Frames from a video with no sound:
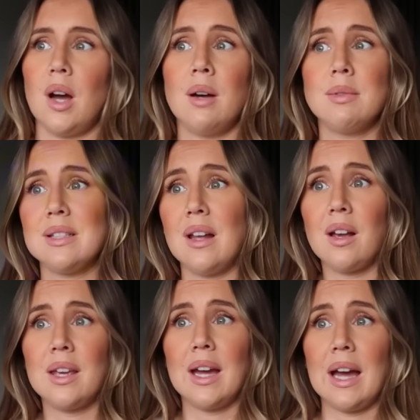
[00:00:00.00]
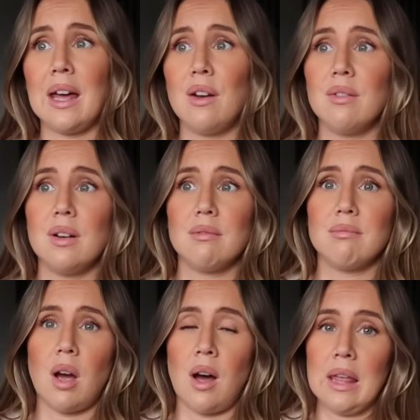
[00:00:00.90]
was lucky. I had
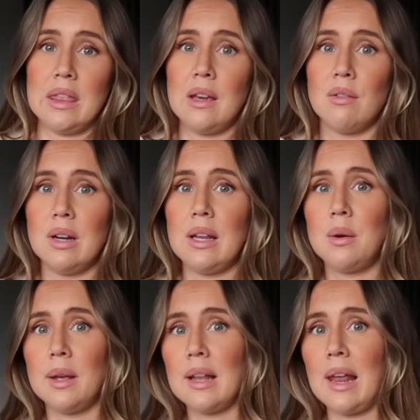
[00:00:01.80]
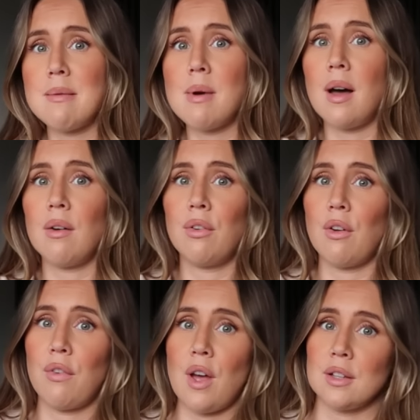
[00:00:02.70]
I think a really quick labour for
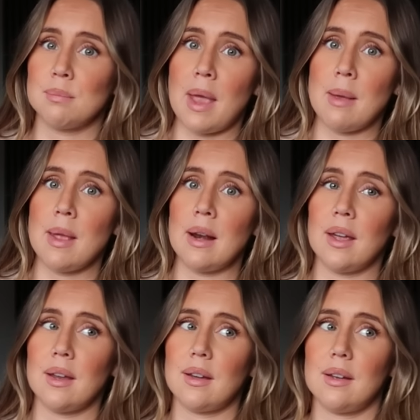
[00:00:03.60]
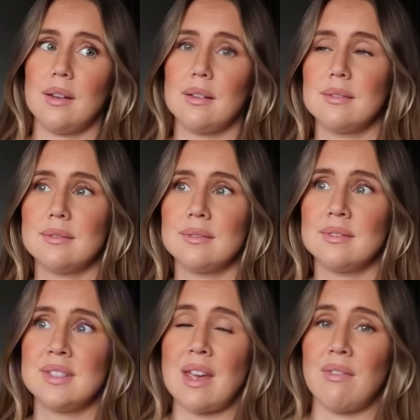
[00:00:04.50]
a first baby. Like
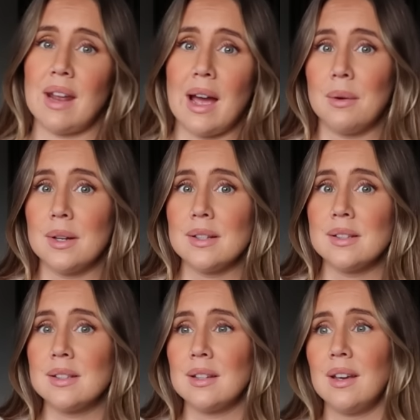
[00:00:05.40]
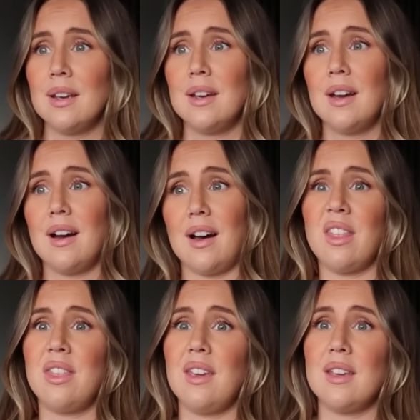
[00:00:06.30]
7 hours I
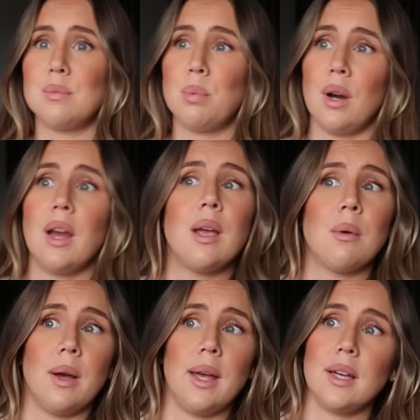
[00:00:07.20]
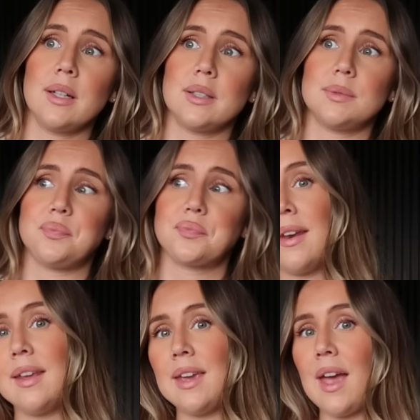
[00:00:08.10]
think is pretty quick.
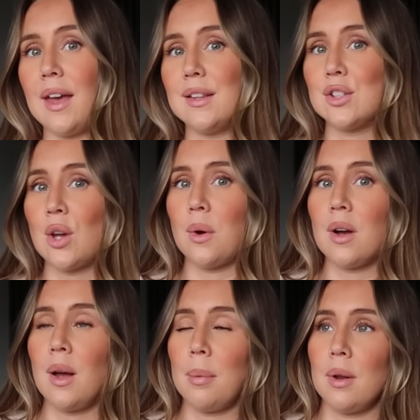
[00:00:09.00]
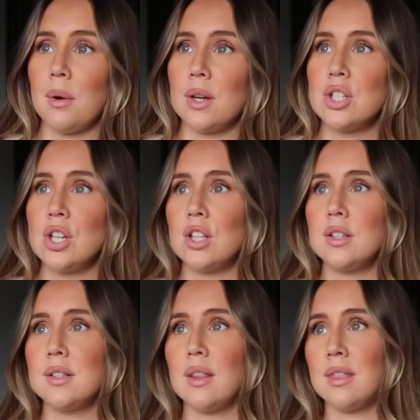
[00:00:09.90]
And yeah, so a couple of
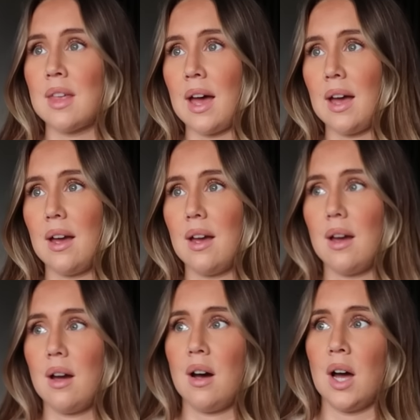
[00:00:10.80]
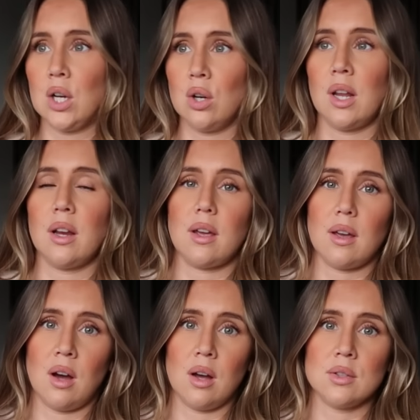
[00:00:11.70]
questions that I got like
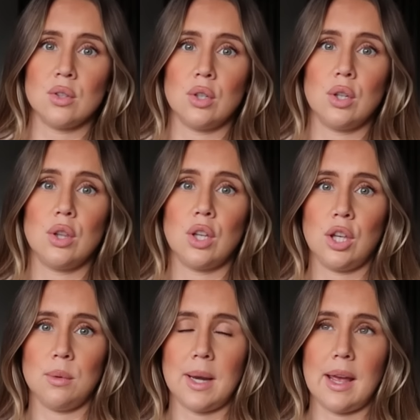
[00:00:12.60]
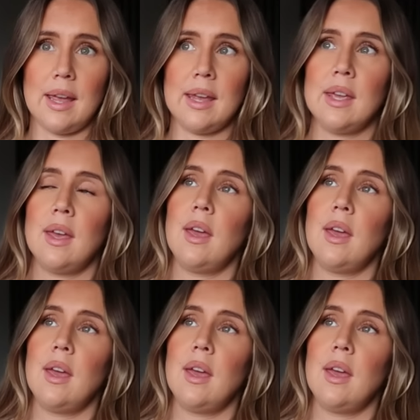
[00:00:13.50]
asked on the Q&A